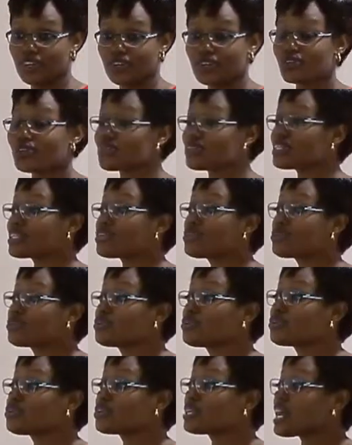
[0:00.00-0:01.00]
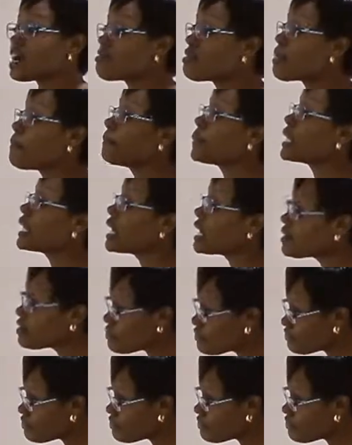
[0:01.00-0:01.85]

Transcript: you don't have a plan